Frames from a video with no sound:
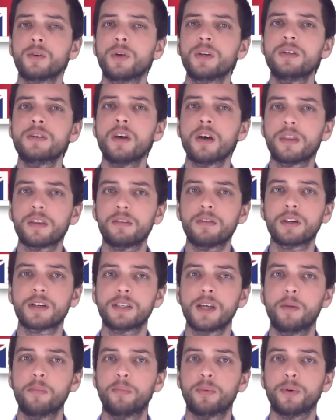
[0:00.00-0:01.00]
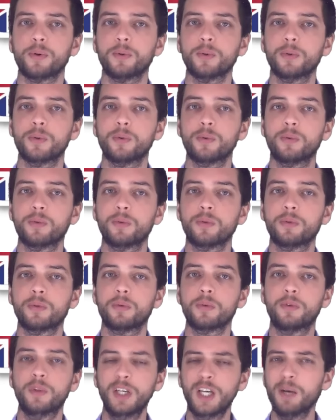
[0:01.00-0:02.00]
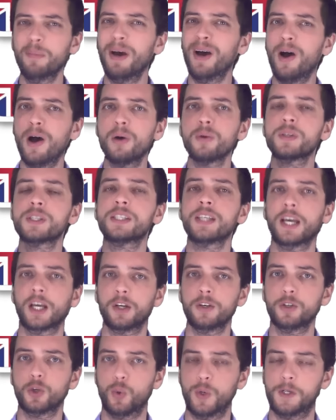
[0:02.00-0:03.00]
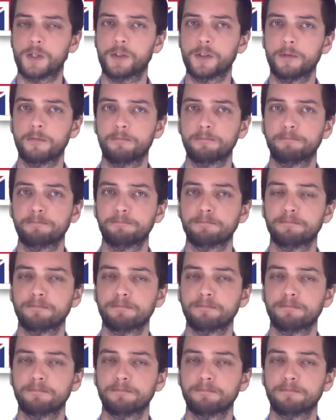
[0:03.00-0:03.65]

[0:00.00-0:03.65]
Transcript: do another example. Think about our second question.